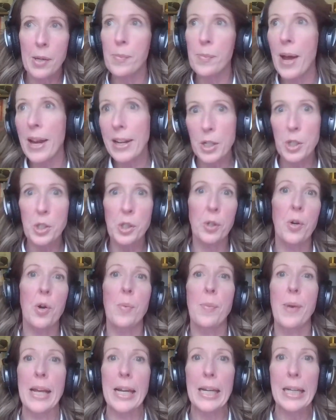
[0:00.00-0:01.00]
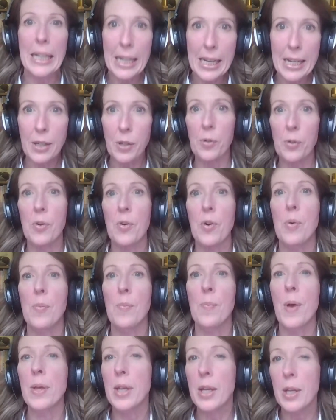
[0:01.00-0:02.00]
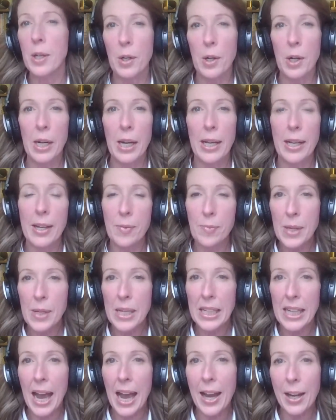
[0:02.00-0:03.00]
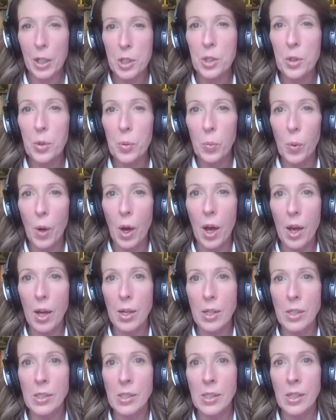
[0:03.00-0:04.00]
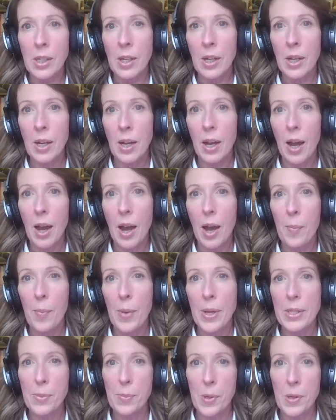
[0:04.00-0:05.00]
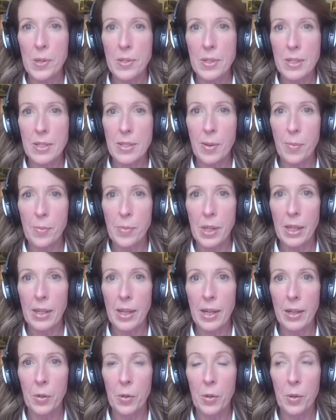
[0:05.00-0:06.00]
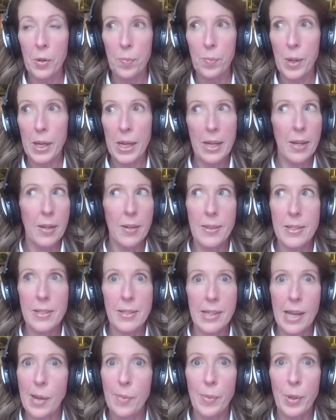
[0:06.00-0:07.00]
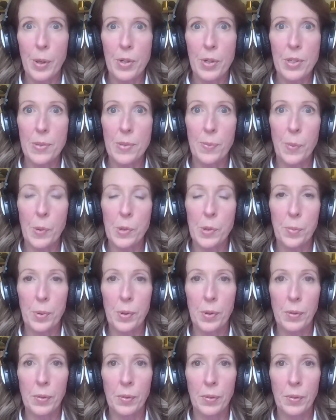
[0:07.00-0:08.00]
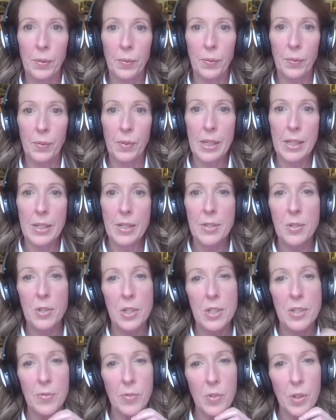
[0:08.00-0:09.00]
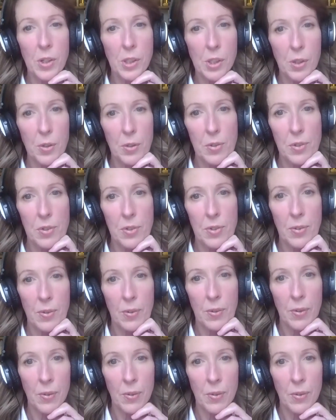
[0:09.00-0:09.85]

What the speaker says: it a manager or make it a leader, or, give me an actual word, as opposed to something that could be the same across multiple industries and verticals.